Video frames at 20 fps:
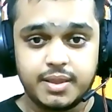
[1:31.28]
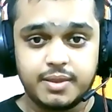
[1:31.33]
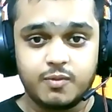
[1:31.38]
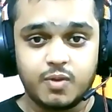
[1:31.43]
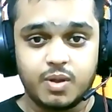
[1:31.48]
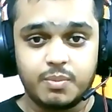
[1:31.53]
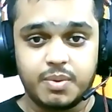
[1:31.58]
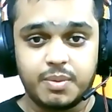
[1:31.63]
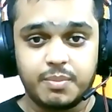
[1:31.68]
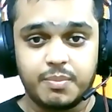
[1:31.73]

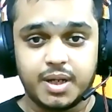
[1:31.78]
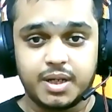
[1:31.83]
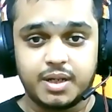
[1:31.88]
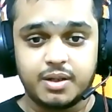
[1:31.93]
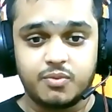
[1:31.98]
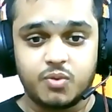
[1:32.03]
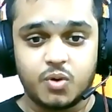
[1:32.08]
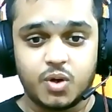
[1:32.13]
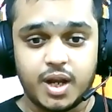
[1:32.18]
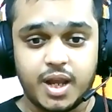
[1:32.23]
will be
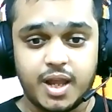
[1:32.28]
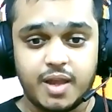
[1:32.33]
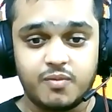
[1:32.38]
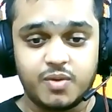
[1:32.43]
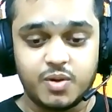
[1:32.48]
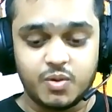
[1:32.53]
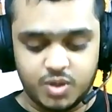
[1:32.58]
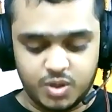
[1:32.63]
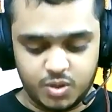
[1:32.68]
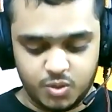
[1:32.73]
better for
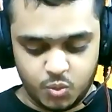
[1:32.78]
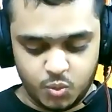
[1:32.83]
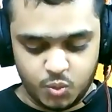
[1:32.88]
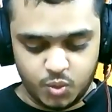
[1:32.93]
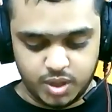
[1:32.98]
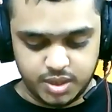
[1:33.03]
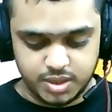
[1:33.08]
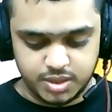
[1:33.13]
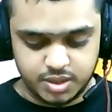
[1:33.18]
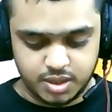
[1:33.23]
everyone who
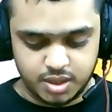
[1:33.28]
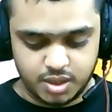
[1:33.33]
is